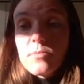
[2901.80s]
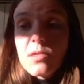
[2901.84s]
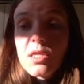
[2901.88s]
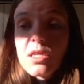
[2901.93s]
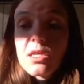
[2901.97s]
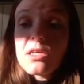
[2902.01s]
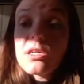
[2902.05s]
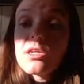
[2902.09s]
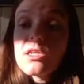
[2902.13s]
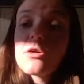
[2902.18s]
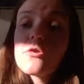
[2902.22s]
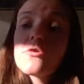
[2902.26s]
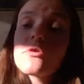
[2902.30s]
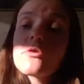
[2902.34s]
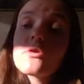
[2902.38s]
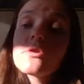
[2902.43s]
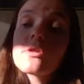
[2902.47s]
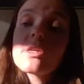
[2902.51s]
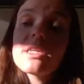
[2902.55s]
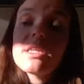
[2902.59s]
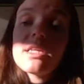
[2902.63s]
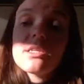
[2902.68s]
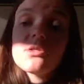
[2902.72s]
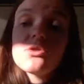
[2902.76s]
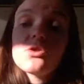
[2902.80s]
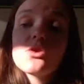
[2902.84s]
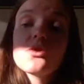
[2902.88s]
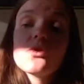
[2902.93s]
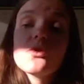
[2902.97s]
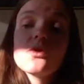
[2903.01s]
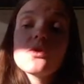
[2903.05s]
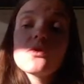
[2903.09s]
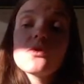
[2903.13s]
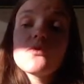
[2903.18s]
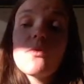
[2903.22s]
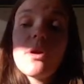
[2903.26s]
Here you can then
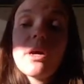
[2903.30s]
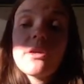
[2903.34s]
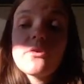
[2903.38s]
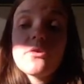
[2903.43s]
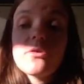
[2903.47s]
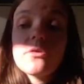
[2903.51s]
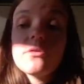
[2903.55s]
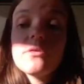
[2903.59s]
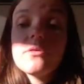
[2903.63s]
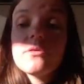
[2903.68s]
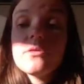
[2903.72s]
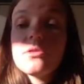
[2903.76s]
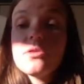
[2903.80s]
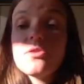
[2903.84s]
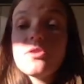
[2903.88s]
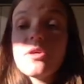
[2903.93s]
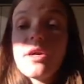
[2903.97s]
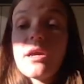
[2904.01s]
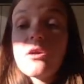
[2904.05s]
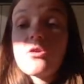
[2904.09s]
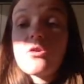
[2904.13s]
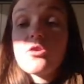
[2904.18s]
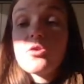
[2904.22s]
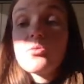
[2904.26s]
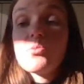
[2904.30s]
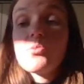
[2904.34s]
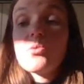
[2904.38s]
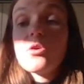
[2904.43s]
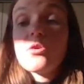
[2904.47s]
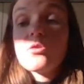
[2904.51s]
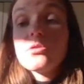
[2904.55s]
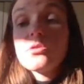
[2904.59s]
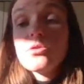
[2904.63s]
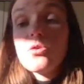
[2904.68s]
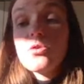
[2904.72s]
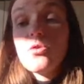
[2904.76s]
choose whether the error
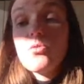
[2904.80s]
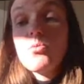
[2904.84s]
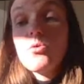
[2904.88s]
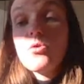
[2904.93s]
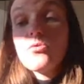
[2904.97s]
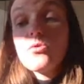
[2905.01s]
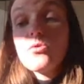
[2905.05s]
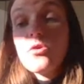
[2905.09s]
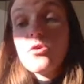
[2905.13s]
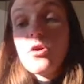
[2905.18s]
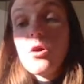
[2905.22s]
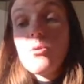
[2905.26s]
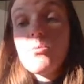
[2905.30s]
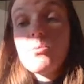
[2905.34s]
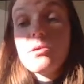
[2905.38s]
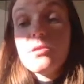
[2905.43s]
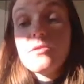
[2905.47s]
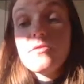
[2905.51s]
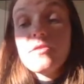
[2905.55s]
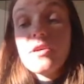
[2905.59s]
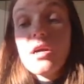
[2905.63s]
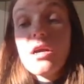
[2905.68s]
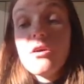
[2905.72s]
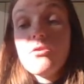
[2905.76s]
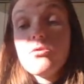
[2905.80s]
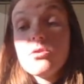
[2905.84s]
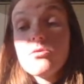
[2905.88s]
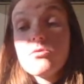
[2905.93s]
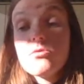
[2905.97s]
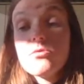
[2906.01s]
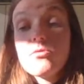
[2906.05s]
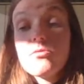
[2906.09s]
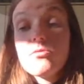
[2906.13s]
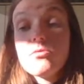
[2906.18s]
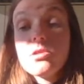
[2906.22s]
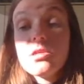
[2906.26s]
bars go both up and down
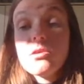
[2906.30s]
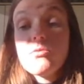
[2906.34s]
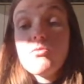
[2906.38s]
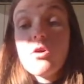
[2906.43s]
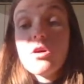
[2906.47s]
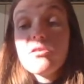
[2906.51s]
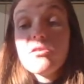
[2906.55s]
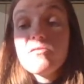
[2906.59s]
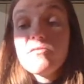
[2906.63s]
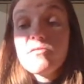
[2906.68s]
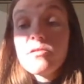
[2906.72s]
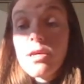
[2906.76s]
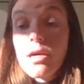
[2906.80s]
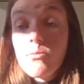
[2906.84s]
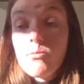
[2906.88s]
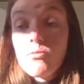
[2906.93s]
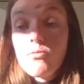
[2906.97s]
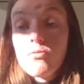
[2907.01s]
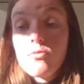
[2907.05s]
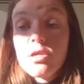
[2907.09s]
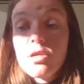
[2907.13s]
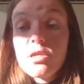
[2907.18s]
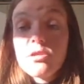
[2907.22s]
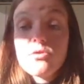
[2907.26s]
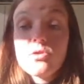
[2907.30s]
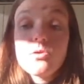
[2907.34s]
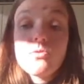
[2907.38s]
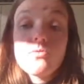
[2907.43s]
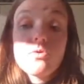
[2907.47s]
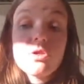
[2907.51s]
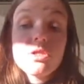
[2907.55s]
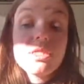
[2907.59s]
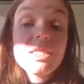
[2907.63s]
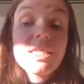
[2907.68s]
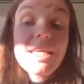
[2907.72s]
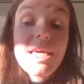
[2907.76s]
or only one of them, whether you
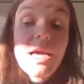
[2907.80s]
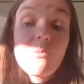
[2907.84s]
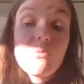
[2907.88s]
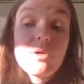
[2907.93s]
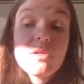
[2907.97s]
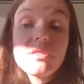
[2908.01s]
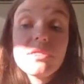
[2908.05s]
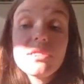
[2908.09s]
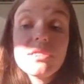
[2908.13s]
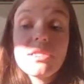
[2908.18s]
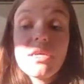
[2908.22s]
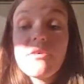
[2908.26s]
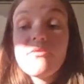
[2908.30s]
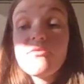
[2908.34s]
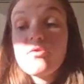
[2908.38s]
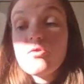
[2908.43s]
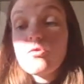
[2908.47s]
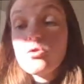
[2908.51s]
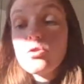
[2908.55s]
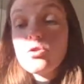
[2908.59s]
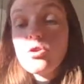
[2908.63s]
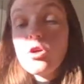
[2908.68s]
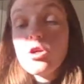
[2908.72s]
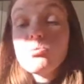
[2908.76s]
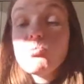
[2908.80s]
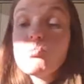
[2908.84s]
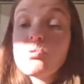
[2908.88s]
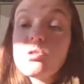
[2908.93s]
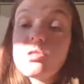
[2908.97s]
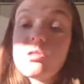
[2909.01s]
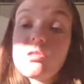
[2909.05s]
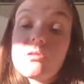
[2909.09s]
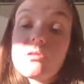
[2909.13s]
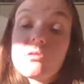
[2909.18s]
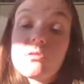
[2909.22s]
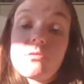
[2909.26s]
want a cap at the end or not.
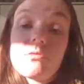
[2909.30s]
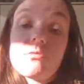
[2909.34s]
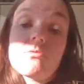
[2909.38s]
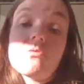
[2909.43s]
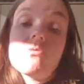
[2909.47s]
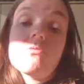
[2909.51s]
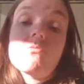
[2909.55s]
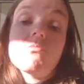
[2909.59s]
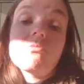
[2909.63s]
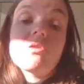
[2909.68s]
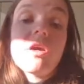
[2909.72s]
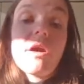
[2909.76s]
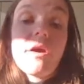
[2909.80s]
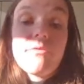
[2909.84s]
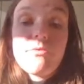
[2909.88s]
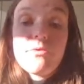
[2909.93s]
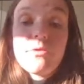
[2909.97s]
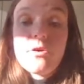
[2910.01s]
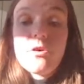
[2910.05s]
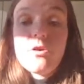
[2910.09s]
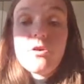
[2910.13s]
But this is, again,